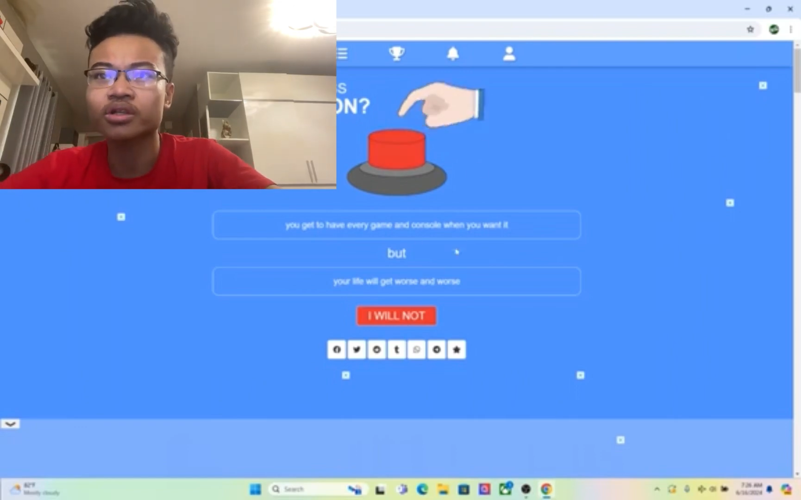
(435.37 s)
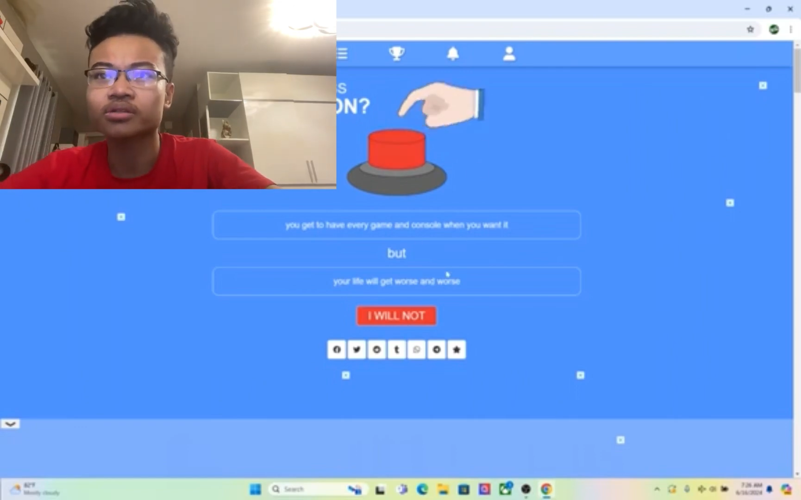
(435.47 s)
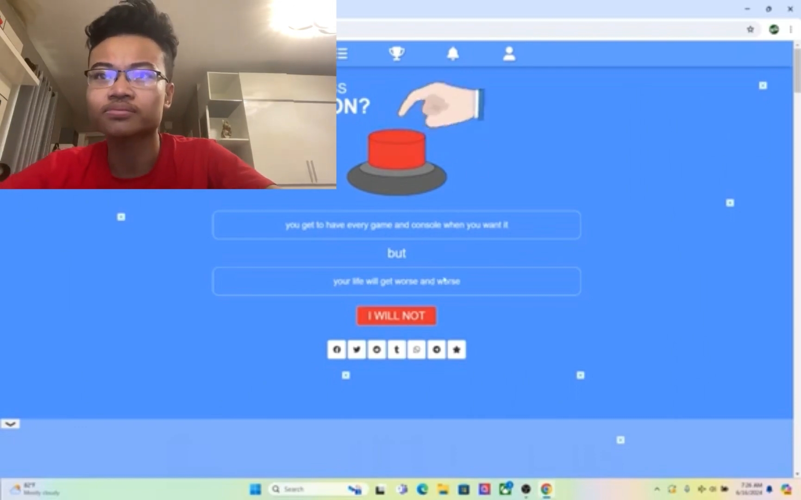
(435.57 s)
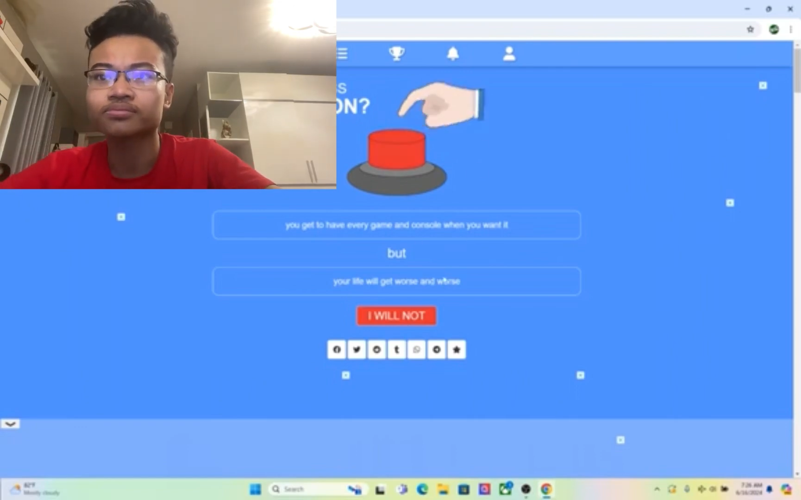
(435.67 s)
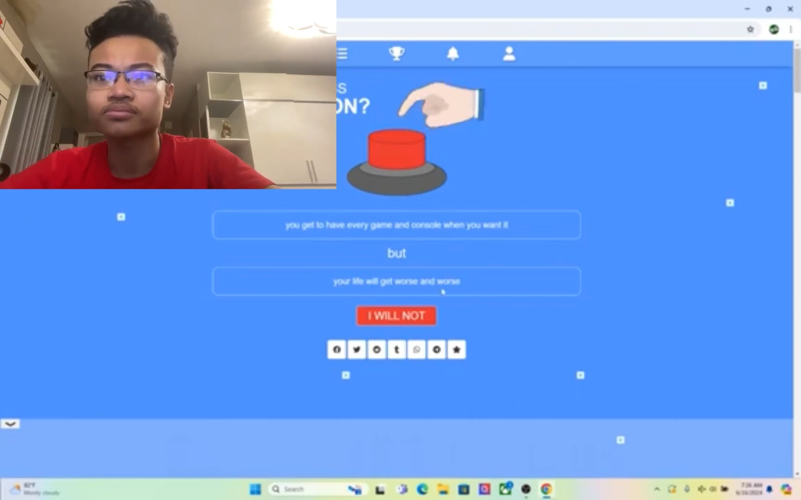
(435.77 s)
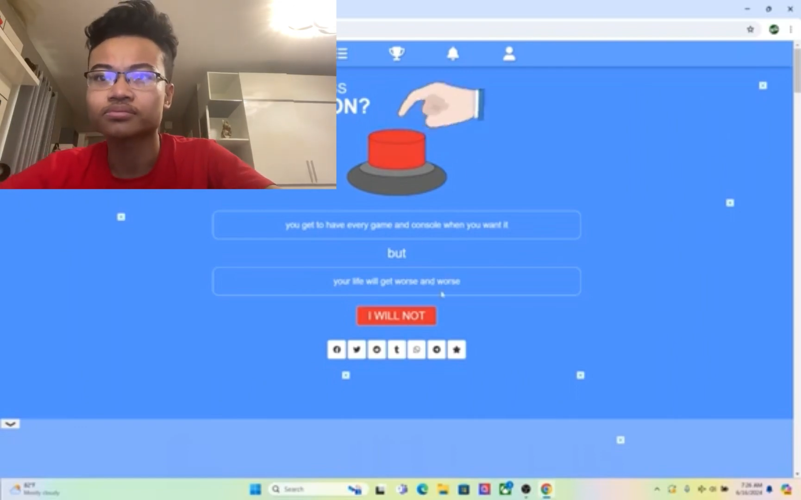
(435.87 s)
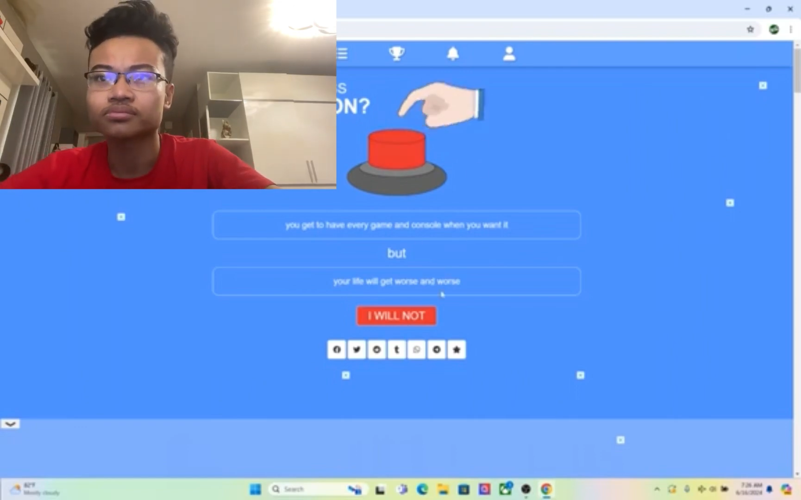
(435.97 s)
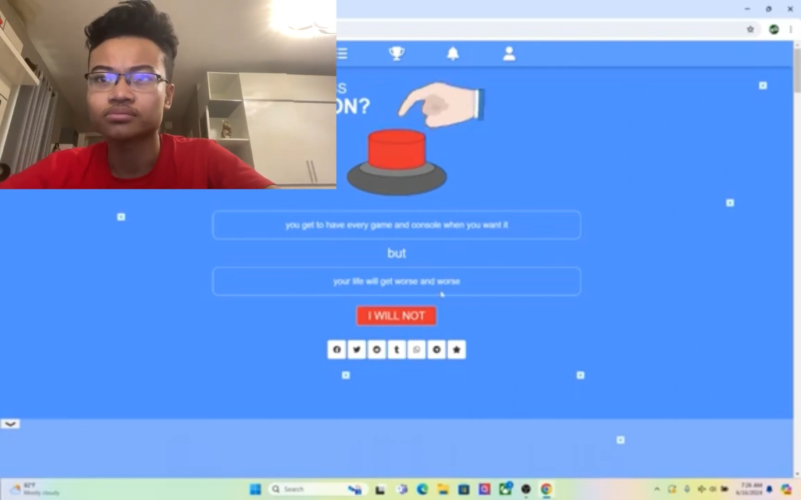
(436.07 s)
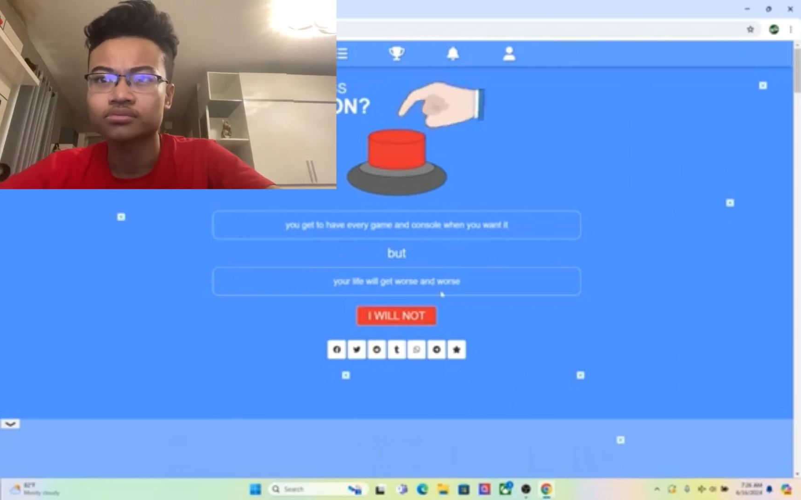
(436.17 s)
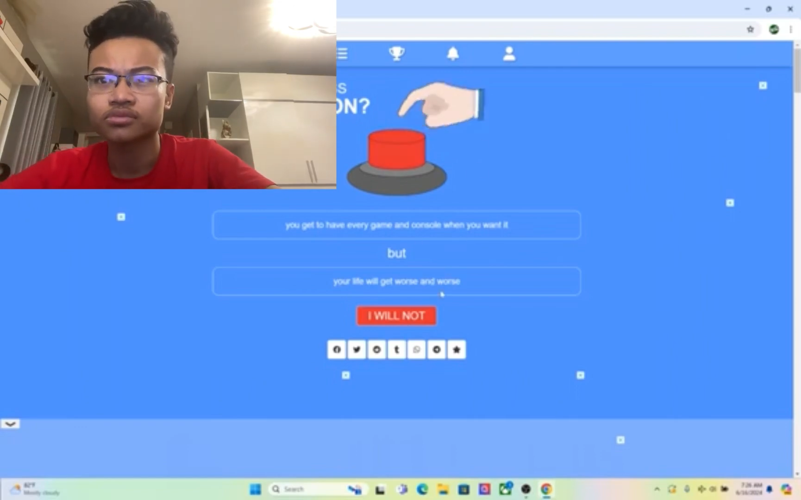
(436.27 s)
it.
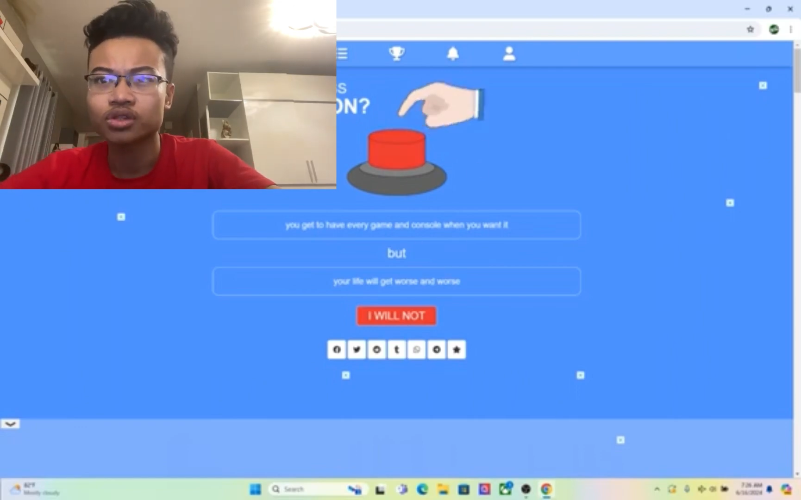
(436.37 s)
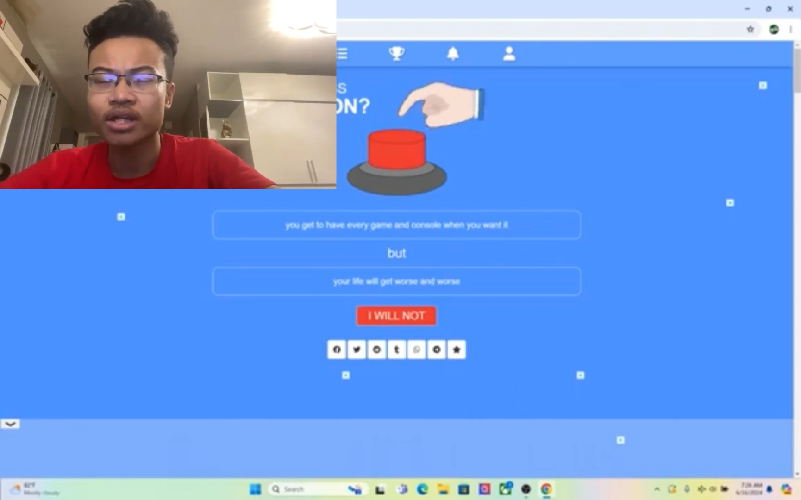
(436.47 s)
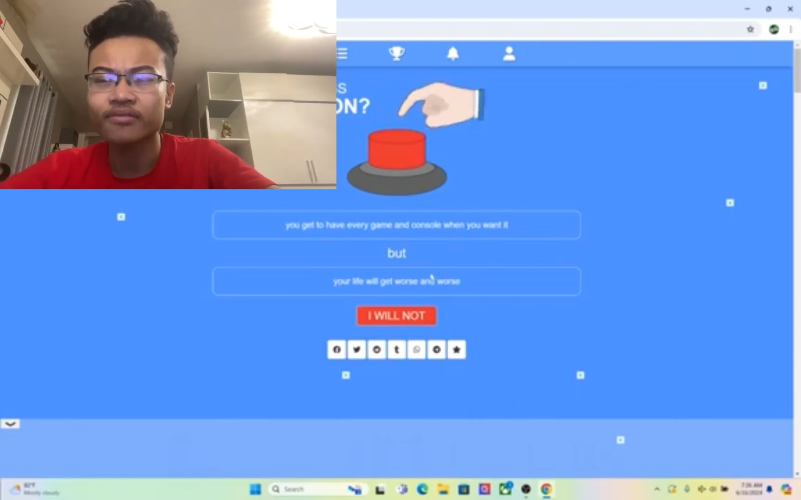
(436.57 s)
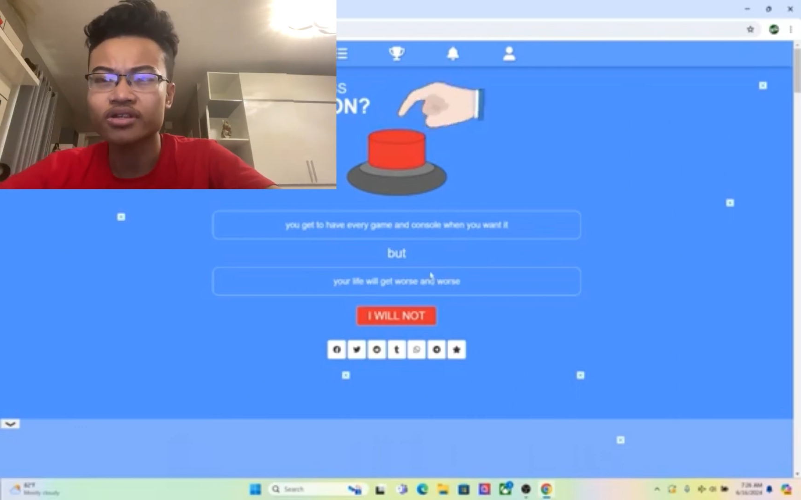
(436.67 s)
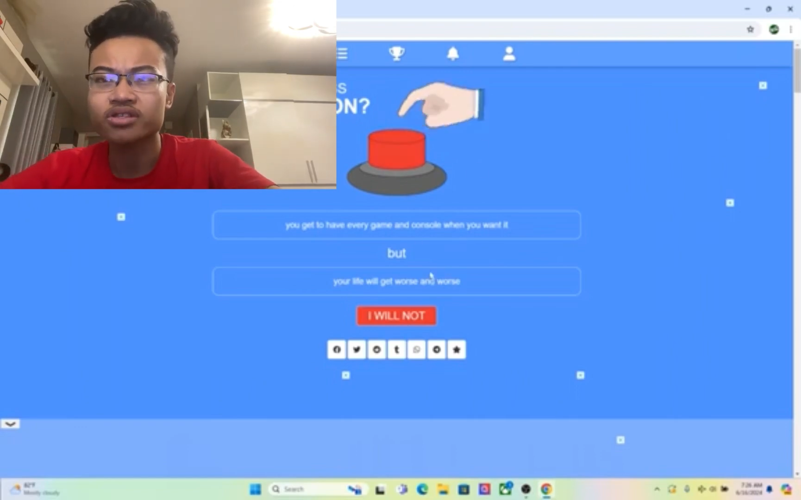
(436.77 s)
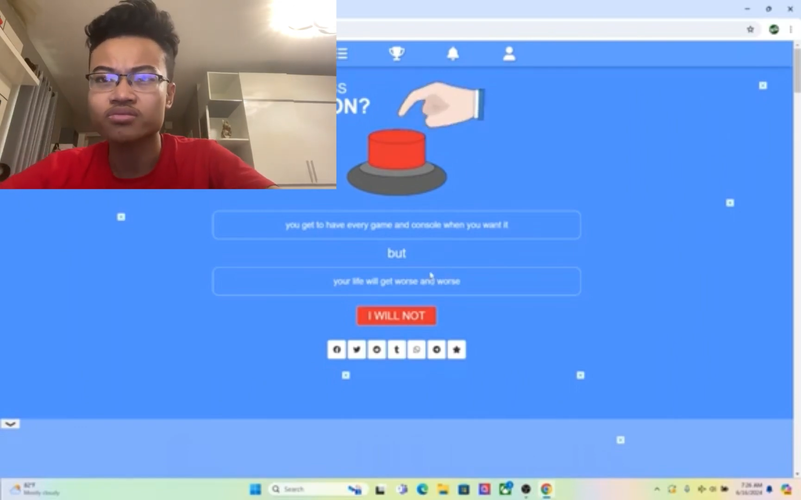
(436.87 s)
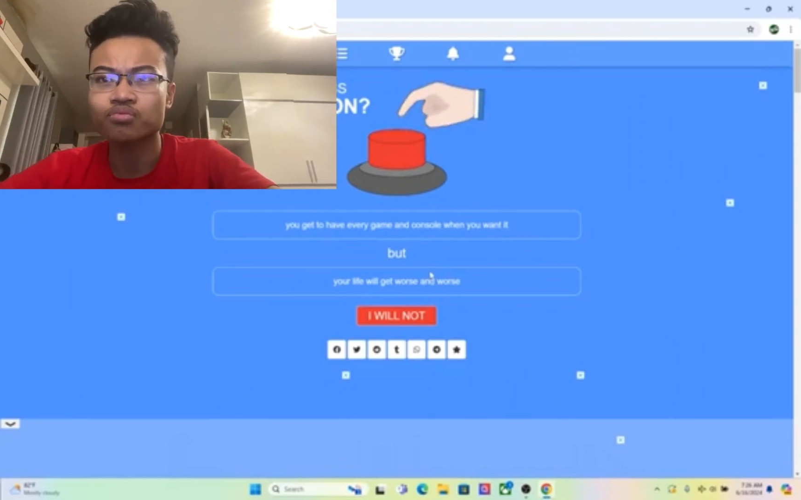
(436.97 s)
Your life gets...